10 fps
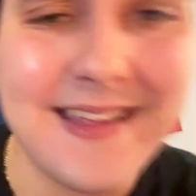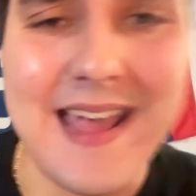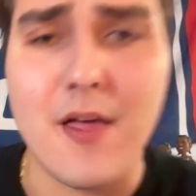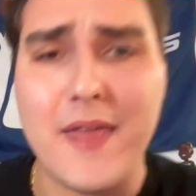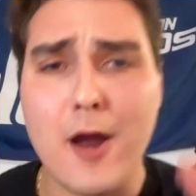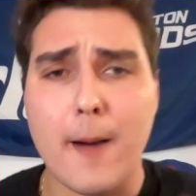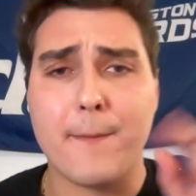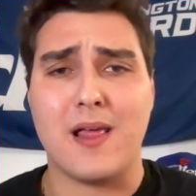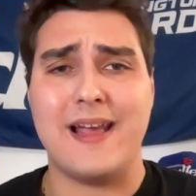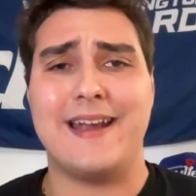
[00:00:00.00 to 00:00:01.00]
Yeah, they are
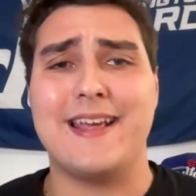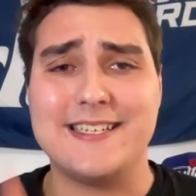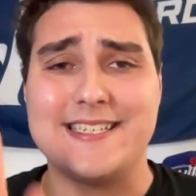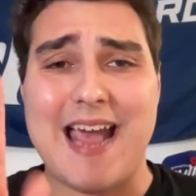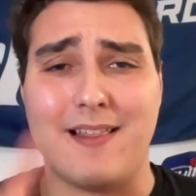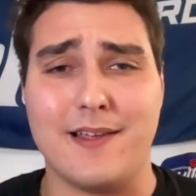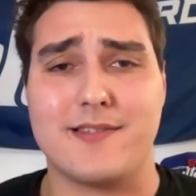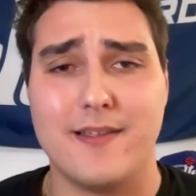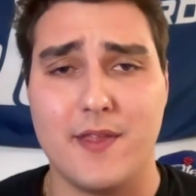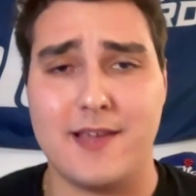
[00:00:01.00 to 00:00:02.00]
playing Dallas
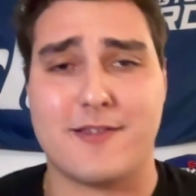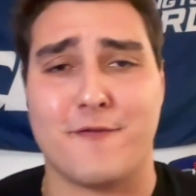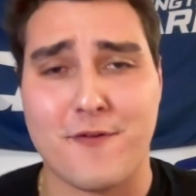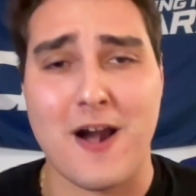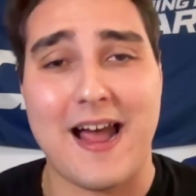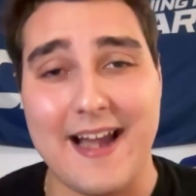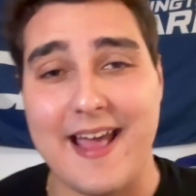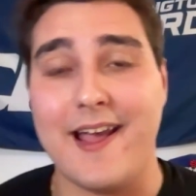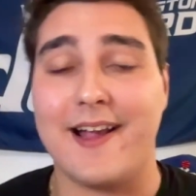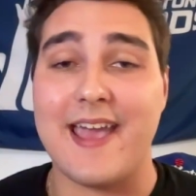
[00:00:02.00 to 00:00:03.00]
this
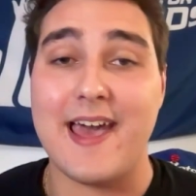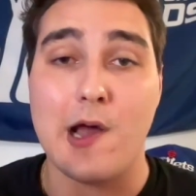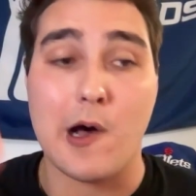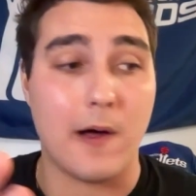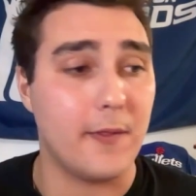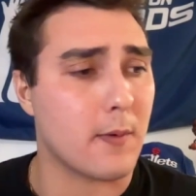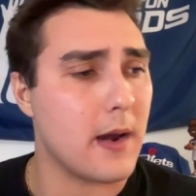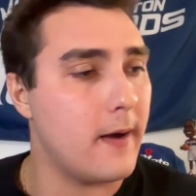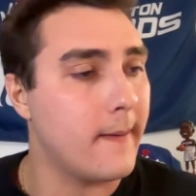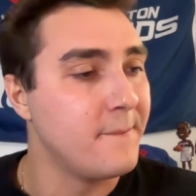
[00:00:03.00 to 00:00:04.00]
Friday, again on the
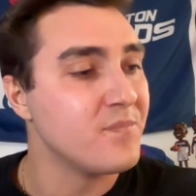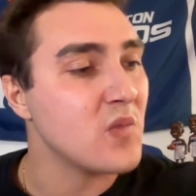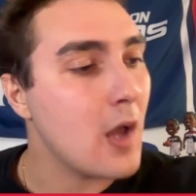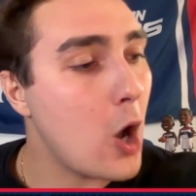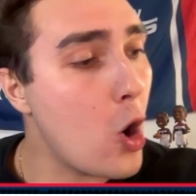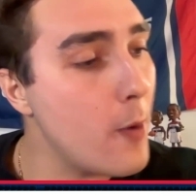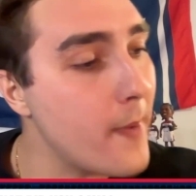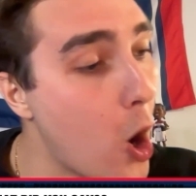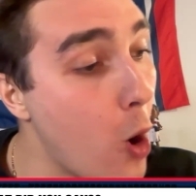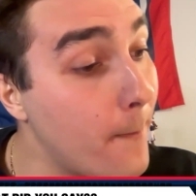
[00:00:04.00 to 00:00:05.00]
road. Home
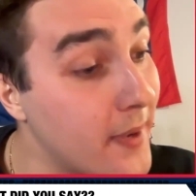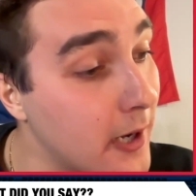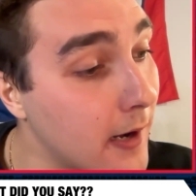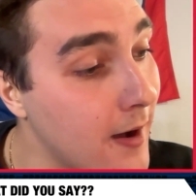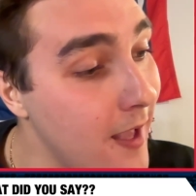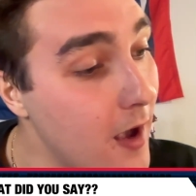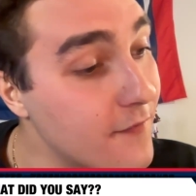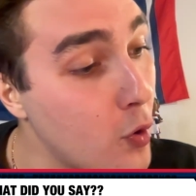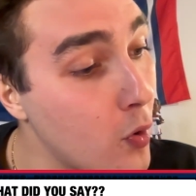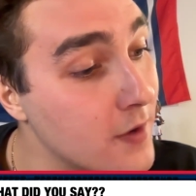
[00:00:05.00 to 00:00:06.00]
opener, of
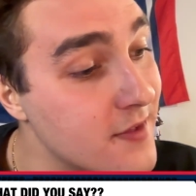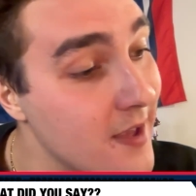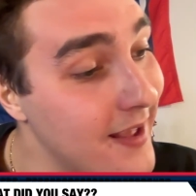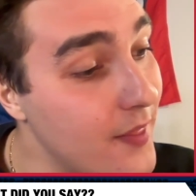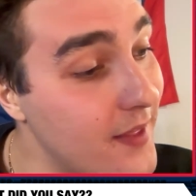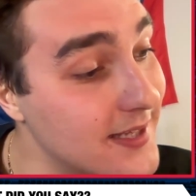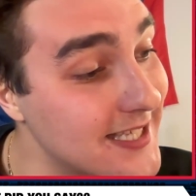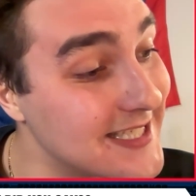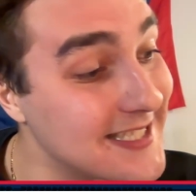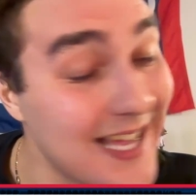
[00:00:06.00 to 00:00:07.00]
course, this
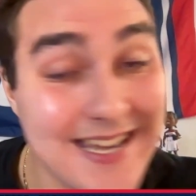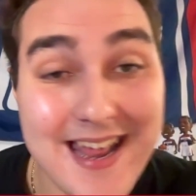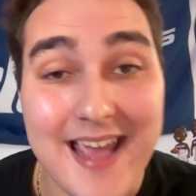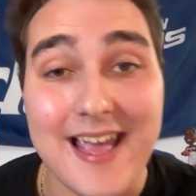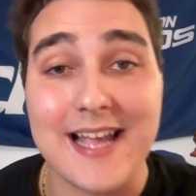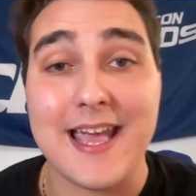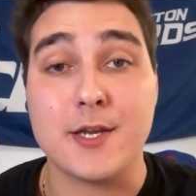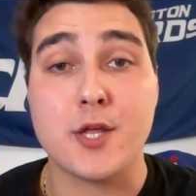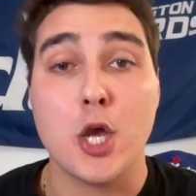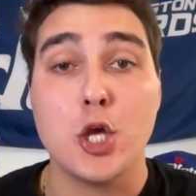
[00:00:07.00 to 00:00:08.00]
Sunday
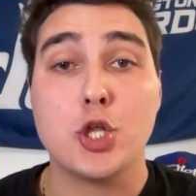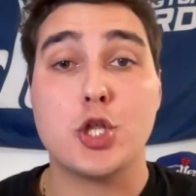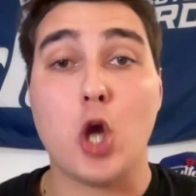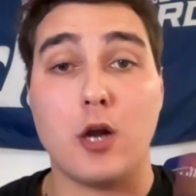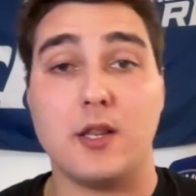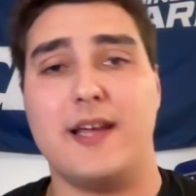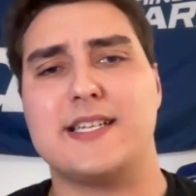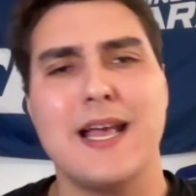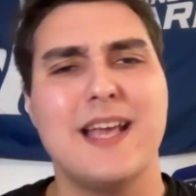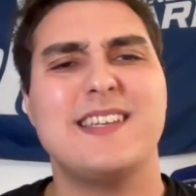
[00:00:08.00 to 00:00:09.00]
against Charlotte.
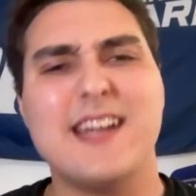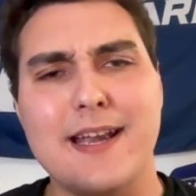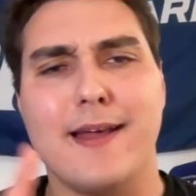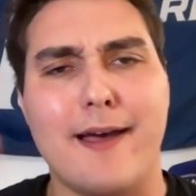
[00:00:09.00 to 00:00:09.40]
Did